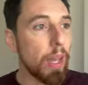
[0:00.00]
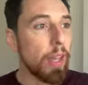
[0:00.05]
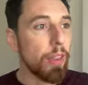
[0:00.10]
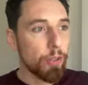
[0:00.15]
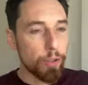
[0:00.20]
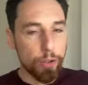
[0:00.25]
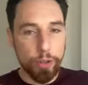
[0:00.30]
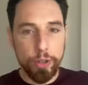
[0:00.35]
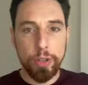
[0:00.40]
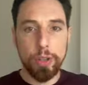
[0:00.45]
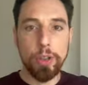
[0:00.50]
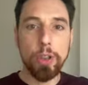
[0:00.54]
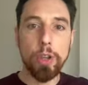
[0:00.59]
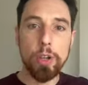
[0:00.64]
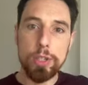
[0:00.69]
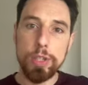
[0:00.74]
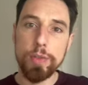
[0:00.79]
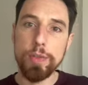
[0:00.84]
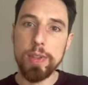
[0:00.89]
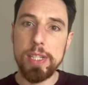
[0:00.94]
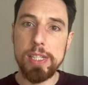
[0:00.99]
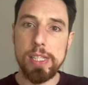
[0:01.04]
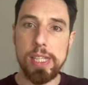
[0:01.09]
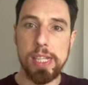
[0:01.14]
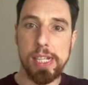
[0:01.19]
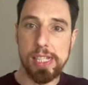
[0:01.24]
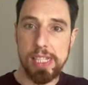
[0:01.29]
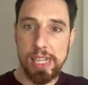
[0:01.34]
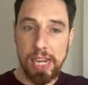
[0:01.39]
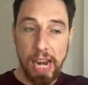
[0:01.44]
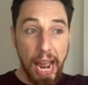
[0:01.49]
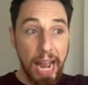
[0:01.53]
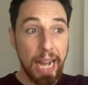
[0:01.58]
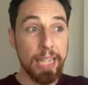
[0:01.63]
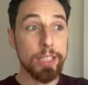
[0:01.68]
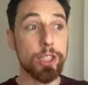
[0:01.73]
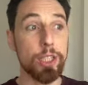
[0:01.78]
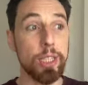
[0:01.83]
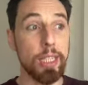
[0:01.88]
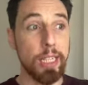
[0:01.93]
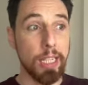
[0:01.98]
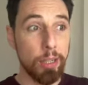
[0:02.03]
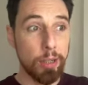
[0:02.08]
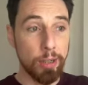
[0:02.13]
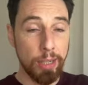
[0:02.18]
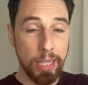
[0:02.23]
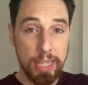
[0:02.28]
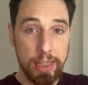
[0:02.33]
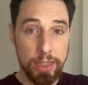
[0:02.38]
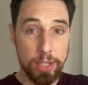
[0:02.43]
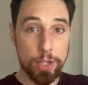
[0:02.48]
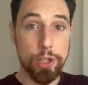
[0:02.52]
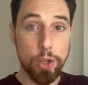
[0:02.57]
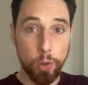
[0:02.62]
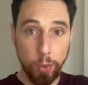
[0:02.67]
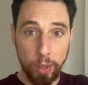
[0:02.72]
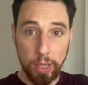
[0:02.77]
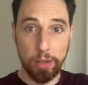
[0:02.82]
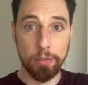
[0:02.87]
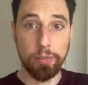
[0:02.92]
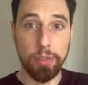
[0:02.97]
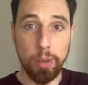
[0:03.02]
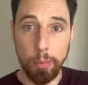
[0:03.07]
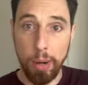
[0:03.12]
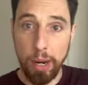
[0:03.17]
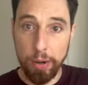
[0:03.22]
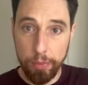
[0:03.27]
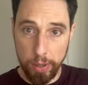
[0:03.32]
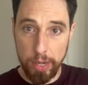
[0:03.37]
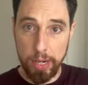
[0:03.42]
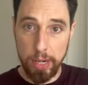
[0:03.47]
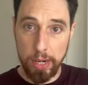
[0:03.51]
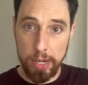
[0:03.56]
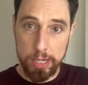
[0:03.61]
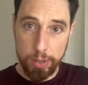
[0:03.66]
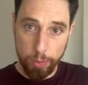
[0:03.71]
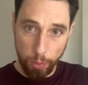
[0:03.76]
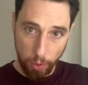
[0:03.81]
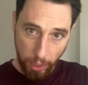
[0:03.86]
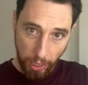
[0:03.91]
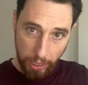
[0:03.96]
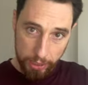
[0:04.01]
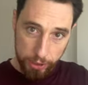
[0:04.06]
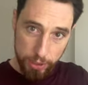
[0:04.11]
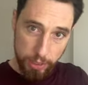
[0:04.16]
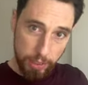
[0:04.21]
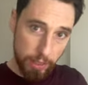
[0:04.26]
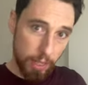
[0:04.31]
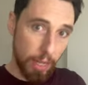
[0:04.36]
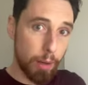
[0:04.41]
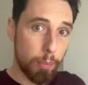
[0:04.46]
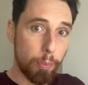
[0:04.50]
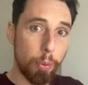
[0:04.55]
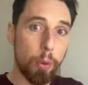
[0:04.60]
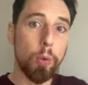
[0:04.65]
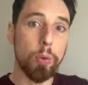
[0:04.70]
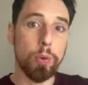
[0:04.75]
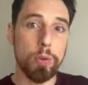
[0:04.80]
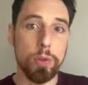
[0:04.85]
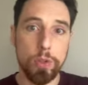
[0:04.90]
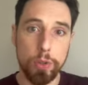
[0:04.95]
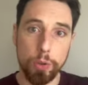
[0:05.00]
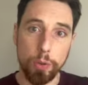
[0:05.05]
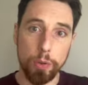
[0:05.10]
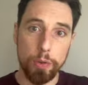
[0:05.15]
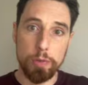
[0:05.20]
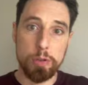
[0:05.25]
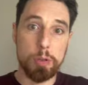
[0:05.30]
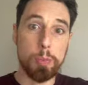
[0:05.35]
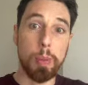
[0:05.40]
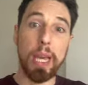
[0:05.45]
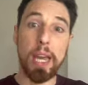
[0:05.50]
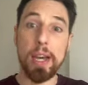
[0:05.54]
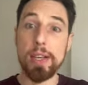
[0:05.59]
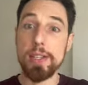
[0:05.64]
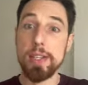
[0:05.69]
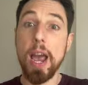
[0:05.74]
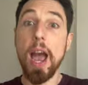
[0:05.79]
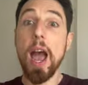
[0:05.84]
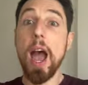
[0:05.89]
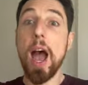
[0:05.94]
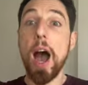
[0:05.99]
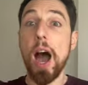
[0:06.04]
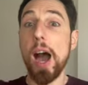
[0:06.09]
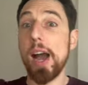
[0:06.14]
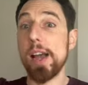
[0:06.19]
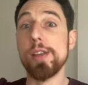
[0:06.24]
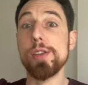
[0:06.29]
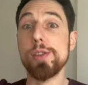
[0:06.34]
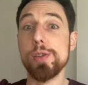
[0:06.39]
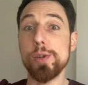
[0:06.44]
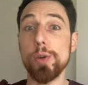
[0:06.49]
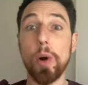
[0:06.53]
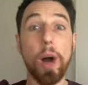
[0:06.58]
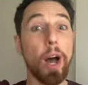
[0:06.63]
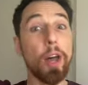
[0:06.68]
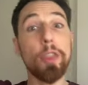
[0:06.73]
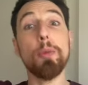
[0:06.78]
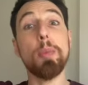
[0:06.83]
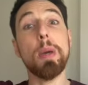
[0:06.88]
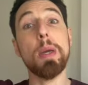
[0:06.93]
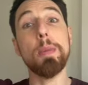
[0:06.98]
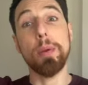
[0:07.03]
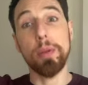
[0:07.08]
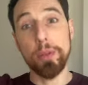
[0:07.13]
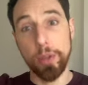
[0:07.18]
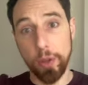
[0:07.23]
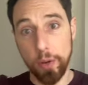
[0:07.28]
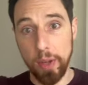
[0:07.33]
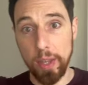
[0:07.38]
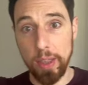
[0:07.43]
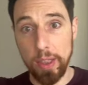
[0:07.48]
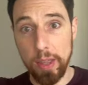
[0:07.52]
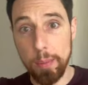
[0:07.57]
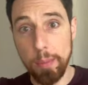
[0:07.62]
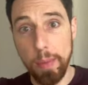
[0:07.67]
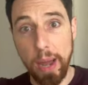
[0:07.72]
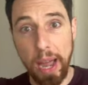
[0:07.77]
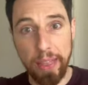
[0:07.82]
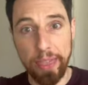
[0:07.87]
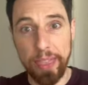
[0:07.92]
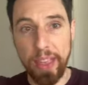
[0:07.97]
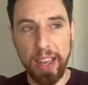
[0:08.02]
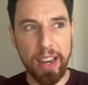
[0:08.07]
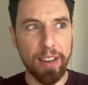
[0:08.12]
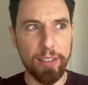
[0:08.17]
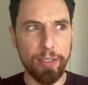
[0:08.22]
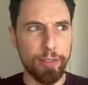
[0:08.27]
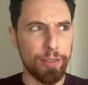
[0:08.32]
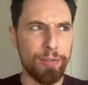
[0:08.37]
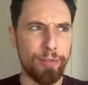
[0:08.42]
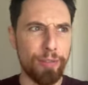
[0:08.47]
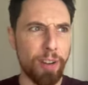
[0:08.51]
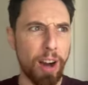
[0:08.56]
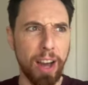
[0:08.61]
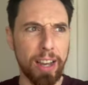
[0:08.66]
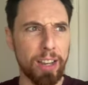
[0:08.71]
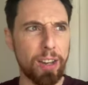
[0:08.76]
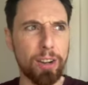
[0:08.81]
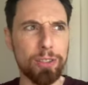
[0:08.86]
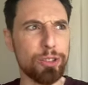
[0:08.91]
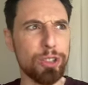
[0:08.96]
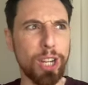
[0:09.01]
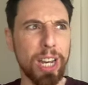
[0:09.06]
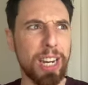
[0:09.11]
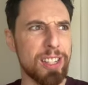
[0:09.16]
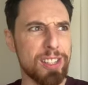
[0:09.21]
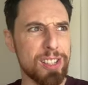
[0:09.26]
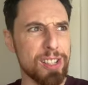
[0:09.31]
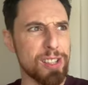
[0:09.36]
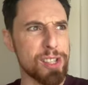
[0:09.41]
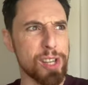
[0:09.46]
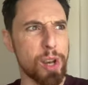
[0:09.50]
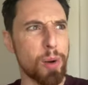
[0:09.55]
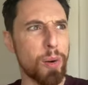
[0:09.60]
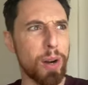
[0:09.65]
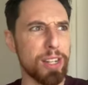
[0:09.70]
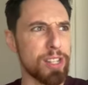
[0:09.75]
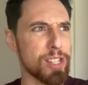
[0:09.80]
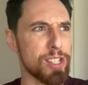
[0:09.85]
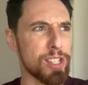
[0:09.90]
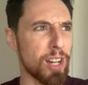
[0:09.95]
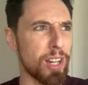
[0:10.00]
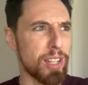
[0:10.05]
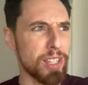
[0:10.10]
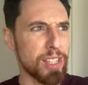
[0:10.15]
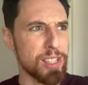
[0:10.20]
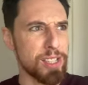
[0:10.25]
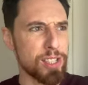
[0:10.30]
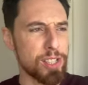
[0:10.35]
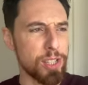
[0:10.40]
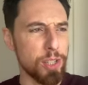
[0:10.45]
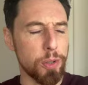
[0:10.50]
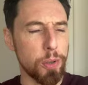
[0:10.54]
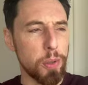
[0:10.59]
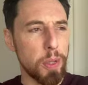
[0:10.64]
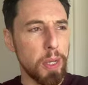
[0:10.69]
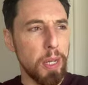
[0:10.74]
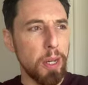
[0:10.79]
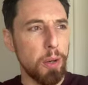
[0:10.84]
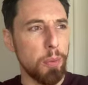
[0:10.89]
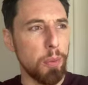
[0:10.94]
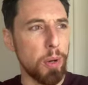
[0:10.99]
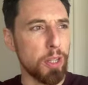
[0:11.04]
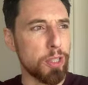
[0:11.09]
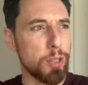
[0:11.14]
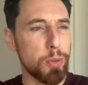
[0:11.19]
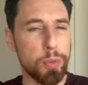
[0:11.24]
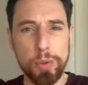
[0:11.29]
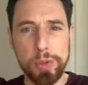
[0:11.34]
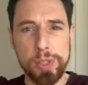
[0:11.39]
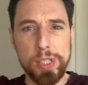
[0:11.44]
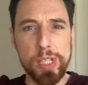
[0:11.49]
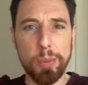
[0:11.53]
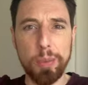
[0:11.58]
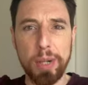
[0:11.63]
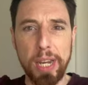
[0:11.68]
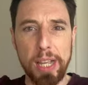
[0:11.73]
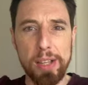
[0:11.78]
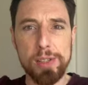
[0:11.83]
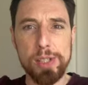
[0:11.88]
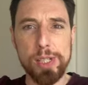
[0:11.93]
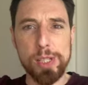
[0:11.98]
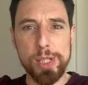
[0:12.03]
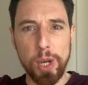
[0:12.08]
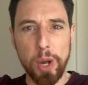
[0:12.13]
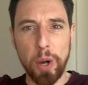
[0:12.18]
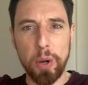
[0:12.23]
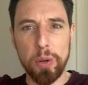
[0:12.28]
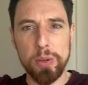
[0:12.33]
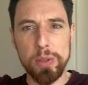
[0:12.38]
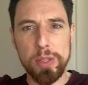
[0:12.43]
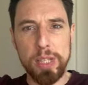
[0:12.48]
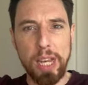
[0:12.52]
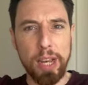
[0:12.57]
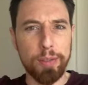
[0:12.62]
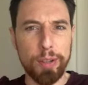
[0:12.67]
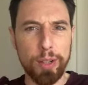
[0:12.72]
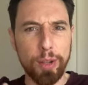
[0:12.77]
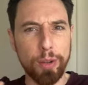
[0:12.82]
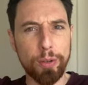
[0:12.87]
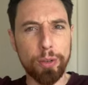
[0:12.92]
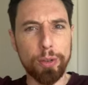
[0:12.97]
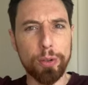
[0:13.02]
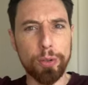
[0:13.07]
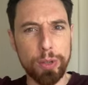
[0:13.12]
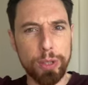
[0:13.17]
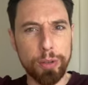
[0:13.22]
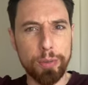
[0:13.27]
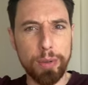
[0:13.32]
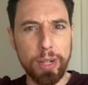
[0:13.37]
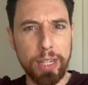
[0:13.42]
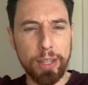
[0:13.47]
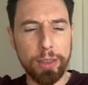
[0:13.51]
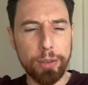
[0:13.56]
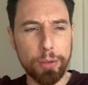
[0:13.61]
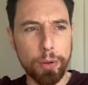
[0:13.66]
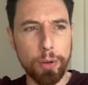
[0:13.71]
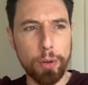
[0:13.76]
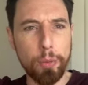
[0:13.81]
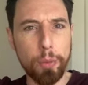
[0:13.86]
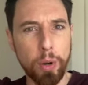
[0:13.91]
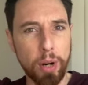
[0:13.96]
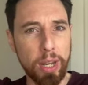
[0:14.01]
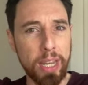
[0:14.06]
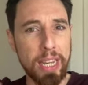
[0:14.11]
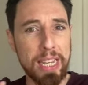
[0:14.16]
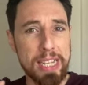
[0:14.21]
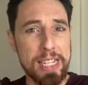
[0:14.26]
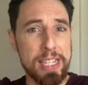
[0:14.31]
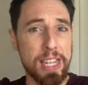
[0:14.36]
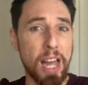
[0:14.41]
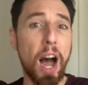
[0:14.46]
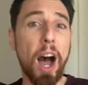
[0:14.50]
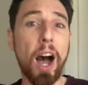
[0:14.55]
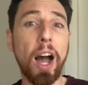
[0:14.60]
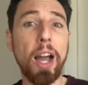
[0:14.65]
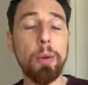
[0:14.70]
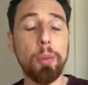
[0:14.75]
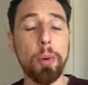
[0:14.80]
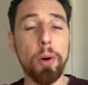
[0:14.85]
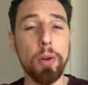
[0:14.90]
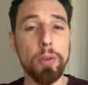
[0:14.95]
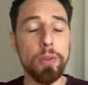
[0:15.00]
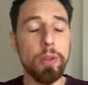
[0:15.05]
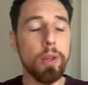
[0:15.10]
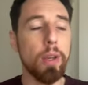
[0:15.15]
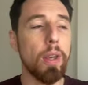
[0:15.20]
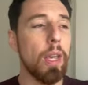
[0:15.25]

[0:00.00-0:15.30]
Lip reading: There are lots of these things that actually, in the doing of them, I realized weren't actually that important, or it was because I saw other people doing them and then I got jealous, and so I decided to work towards someone else's goals, having not thought it really through what it is that I want.